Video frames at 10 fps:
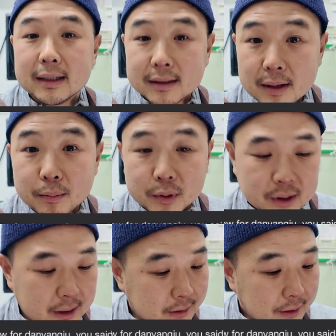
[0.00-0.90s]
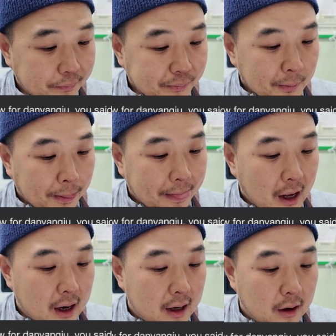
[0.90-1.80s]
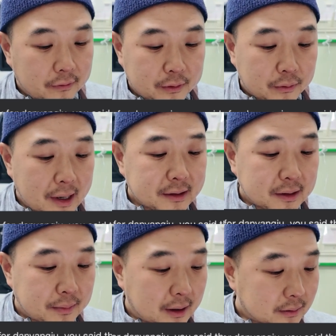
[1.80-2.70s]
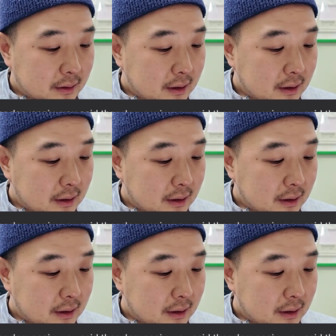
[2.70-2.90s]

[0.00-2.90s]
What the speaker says: 10% of the rice amount.